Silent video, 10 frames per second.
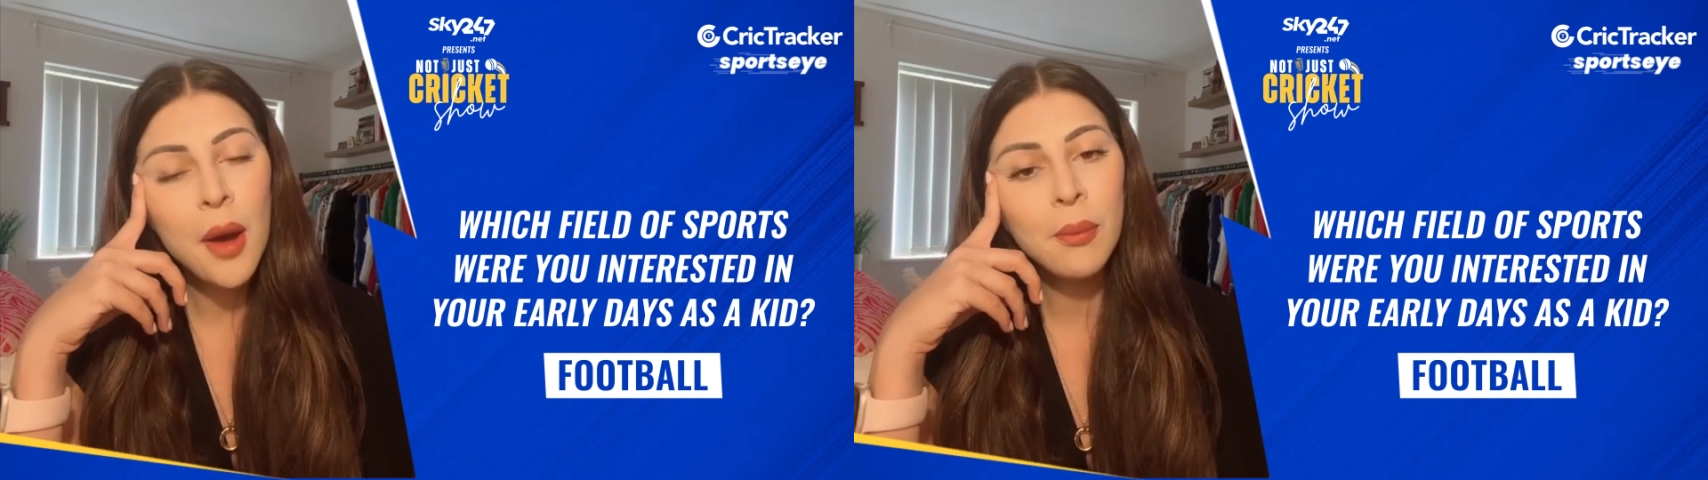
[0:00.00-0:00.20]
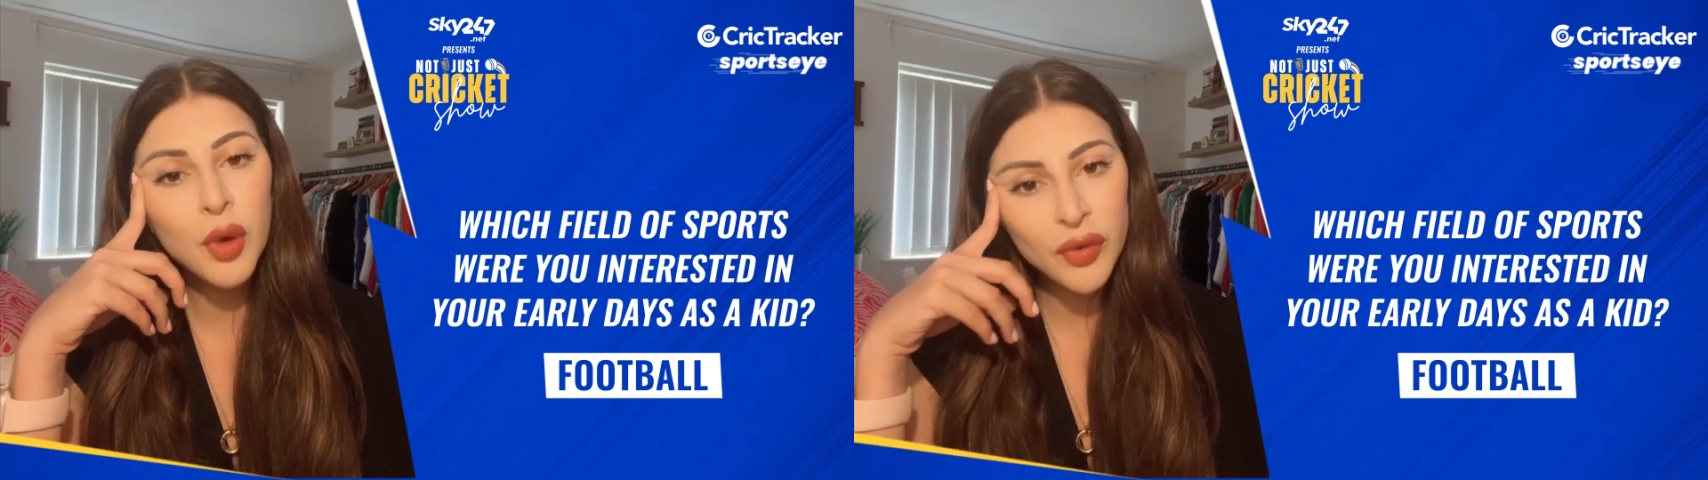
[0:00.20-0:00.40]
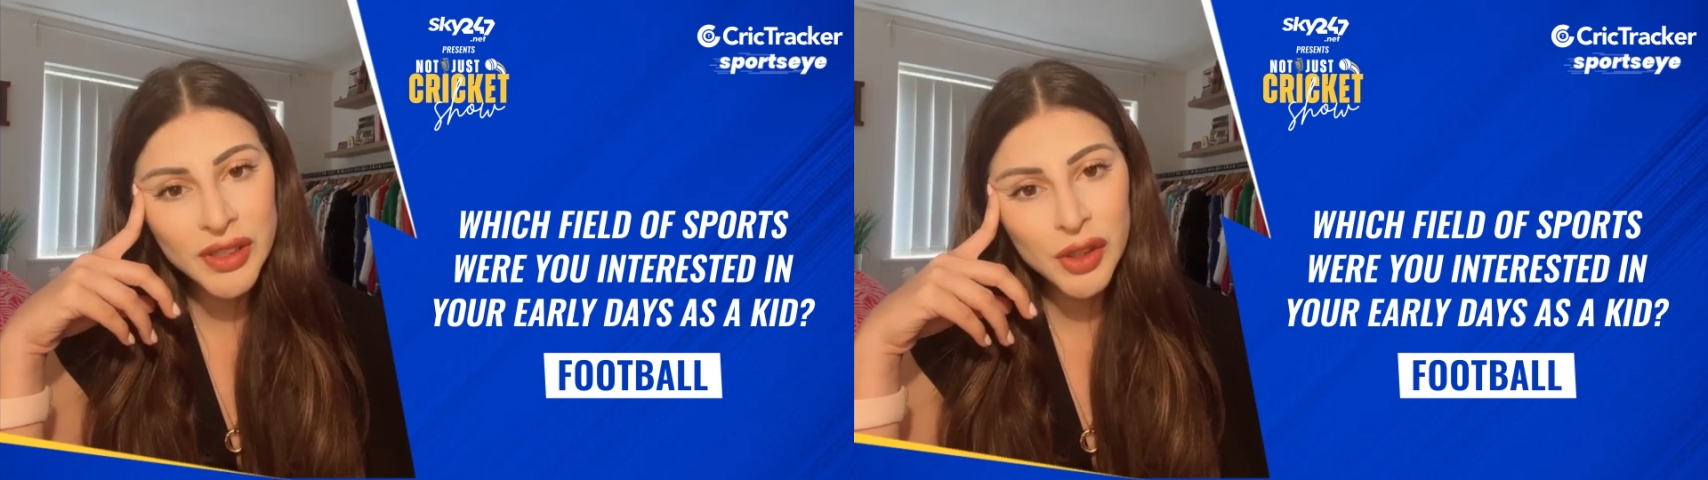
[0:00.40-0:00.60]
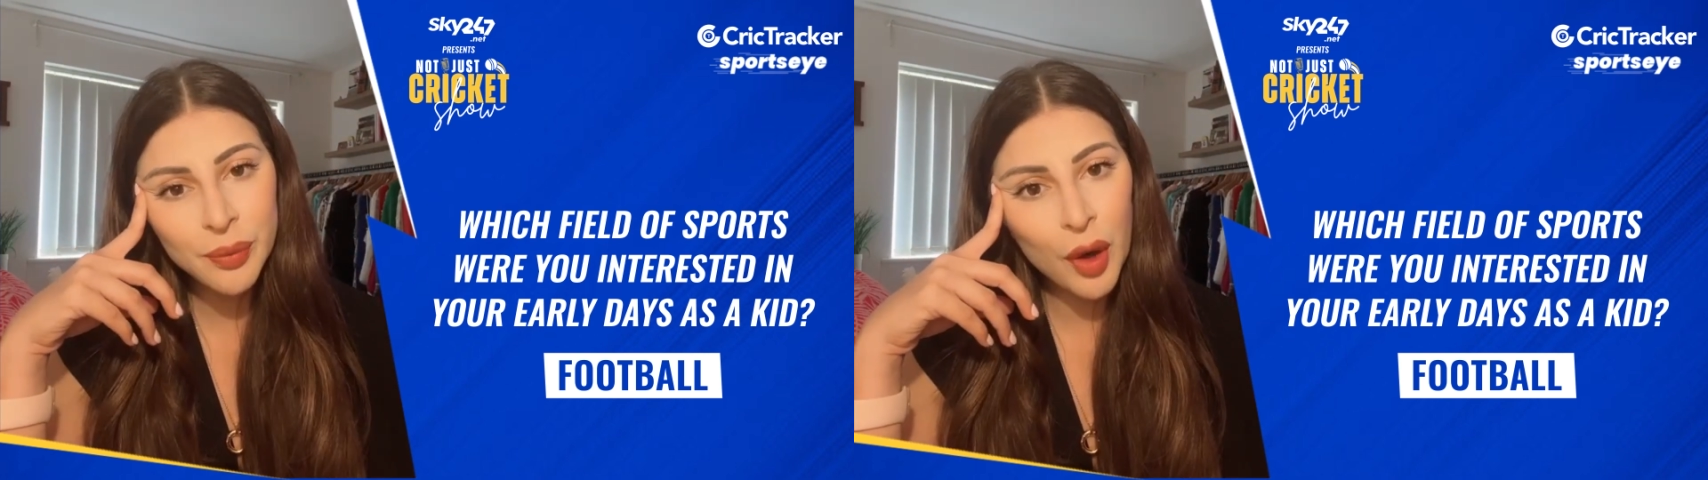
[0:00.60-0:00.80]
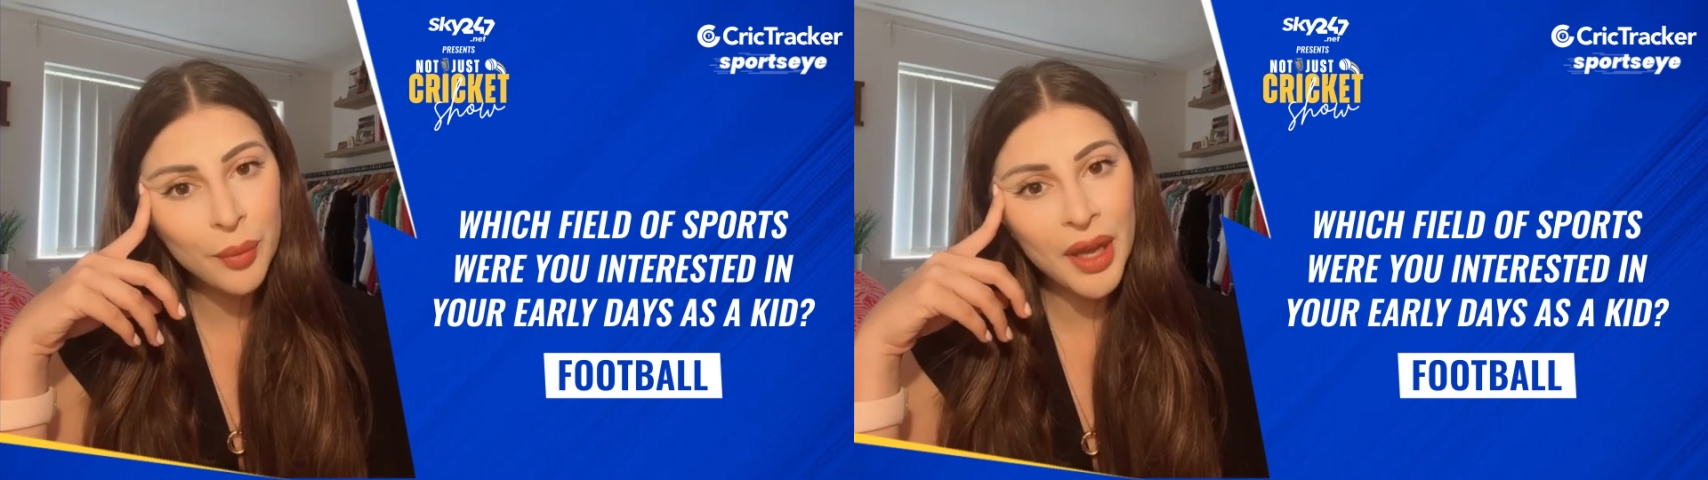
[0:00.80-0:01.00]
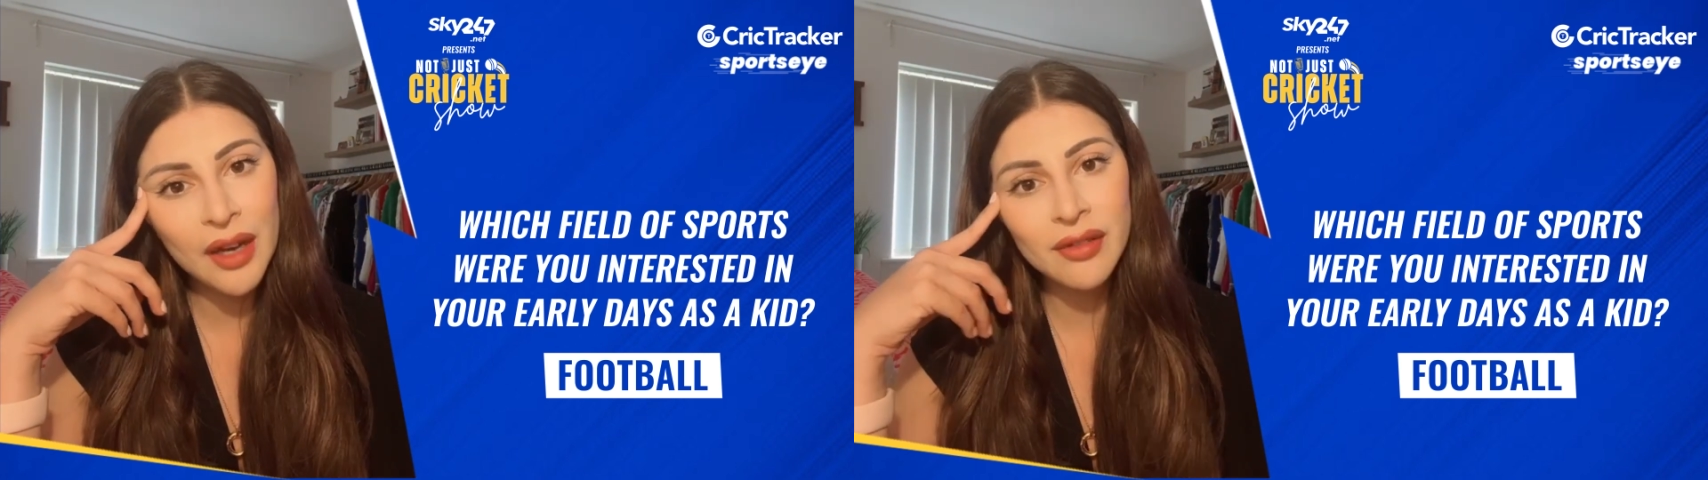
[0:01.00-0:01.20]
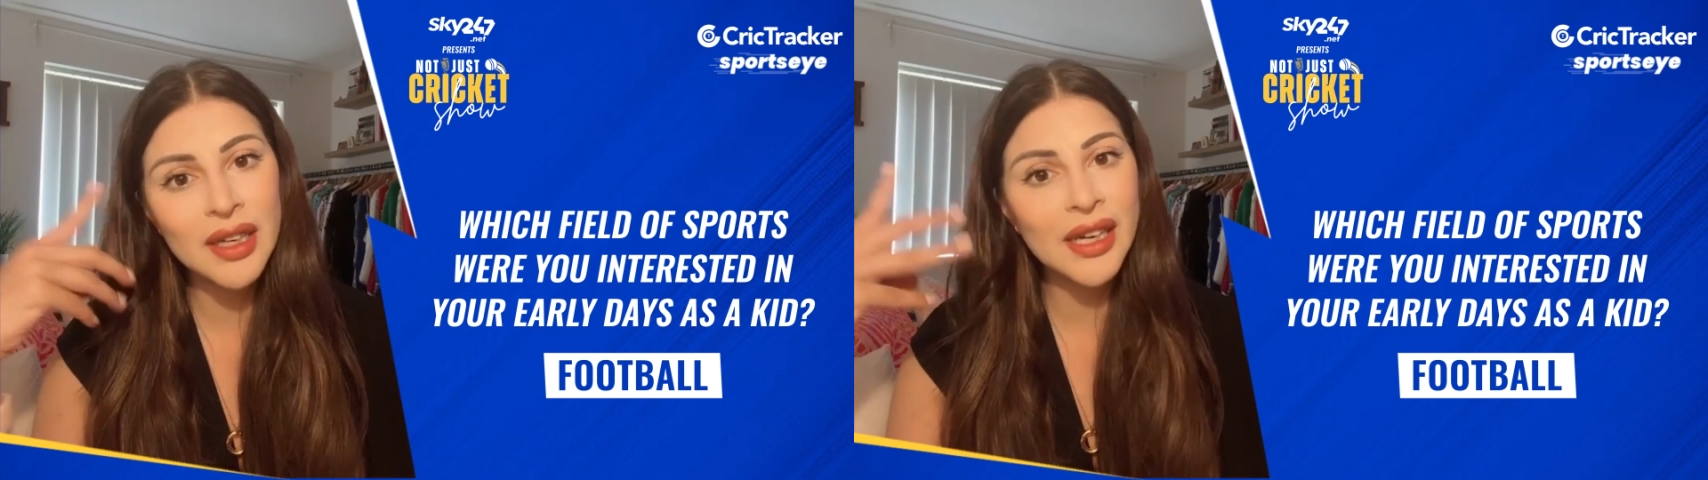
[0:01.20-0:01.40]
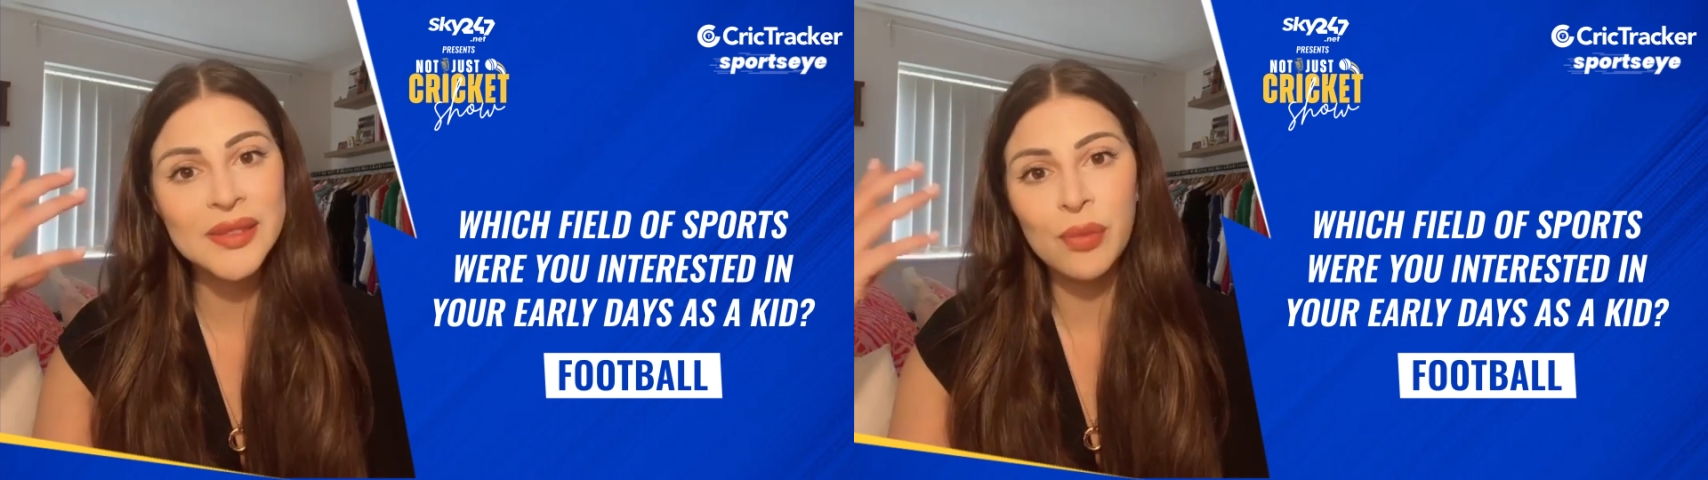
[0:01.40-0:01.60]
Moving to Bombay, I
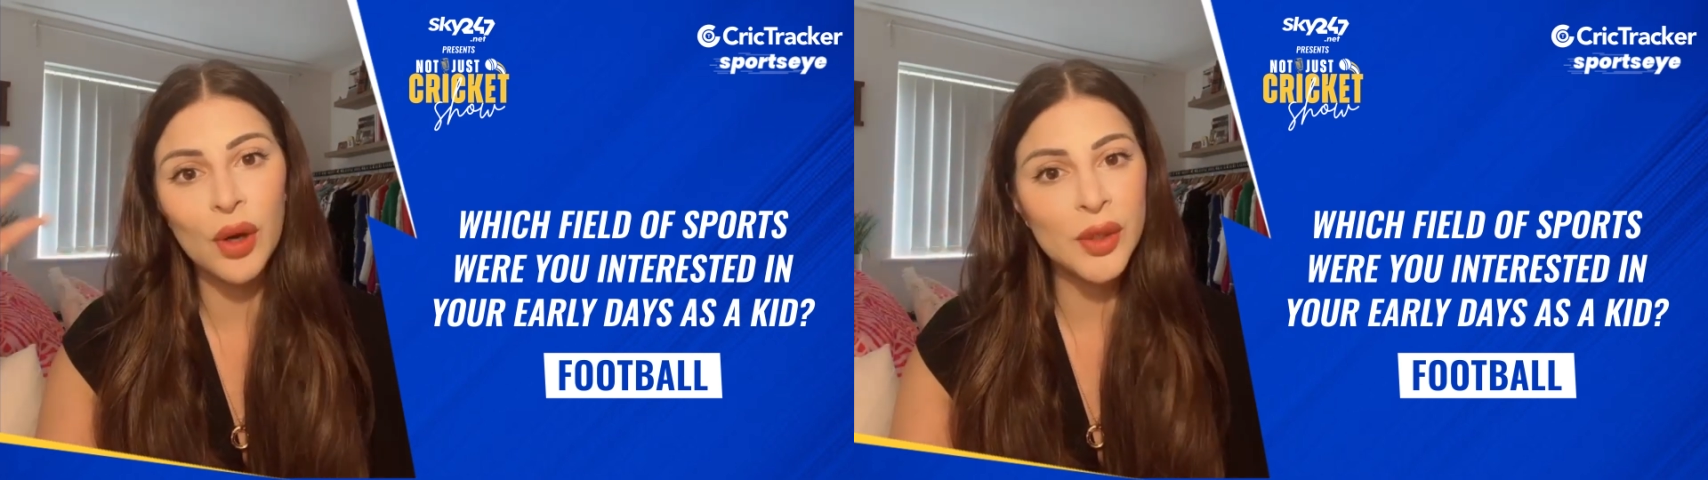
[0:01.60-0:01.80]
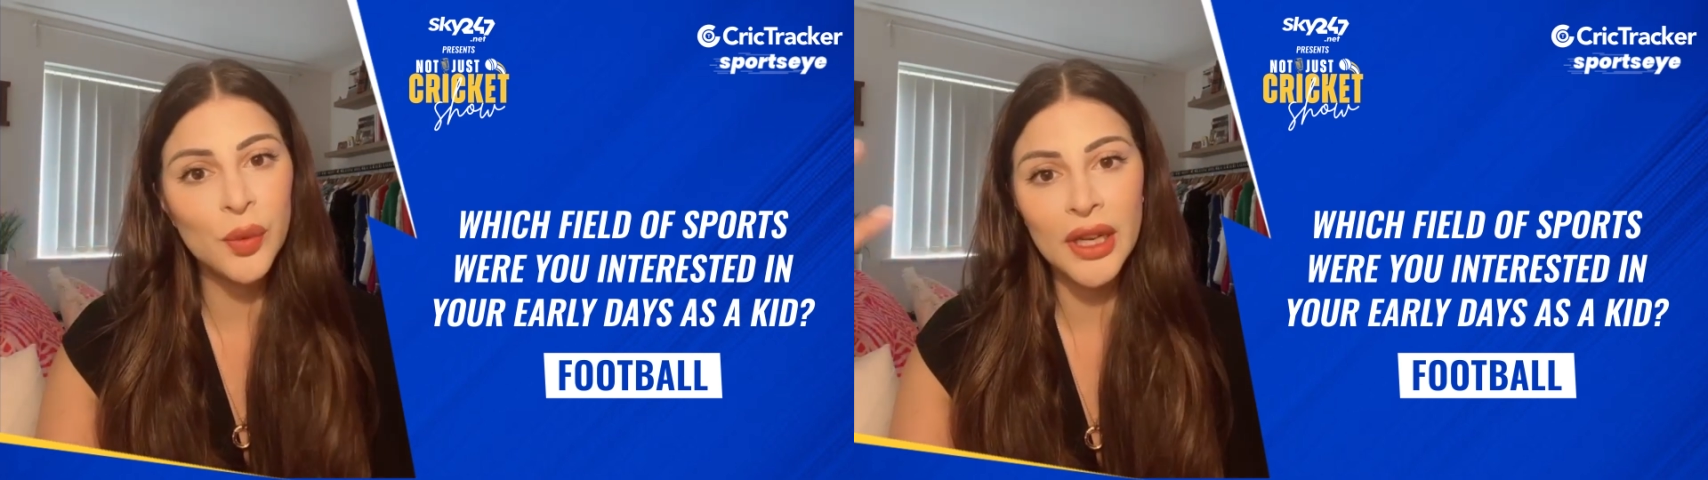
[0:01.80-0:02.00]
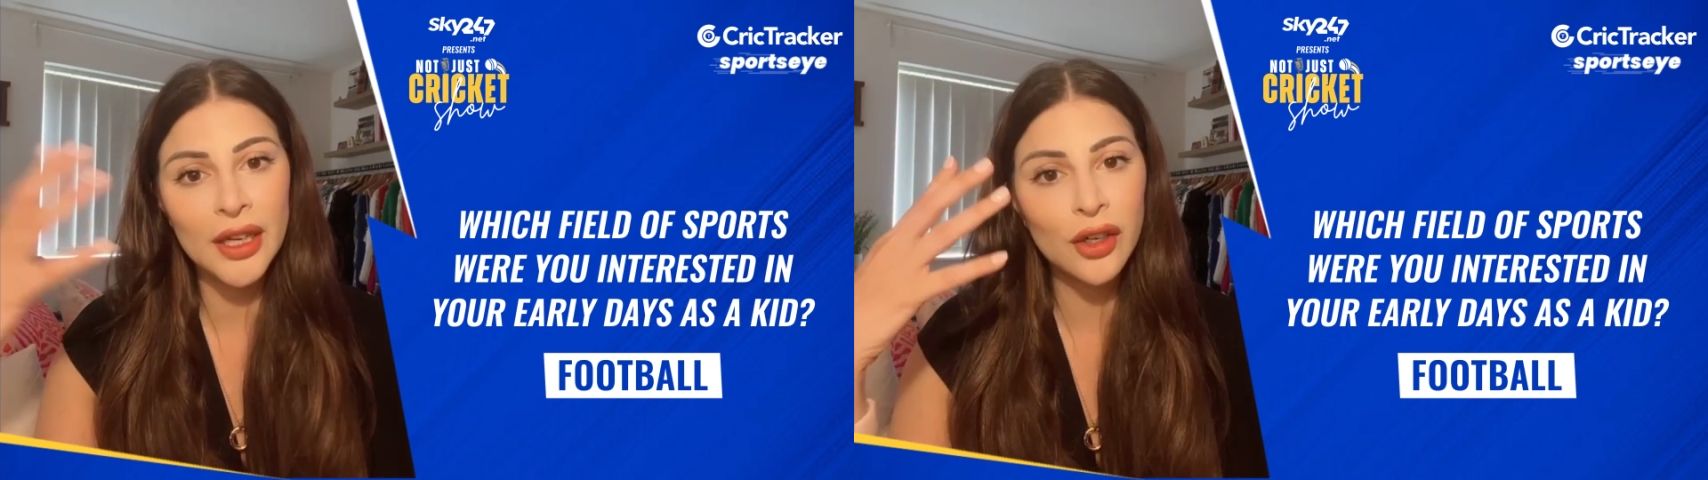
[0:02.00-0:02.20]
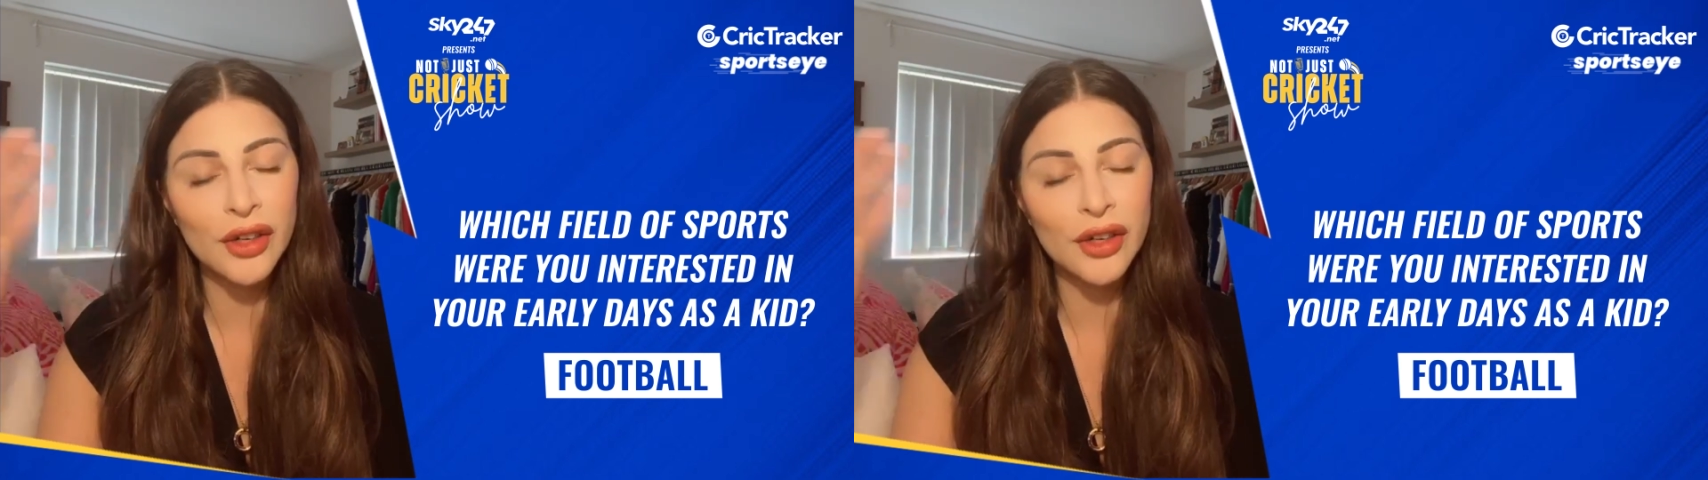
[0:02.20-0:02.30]
realized Bollywood and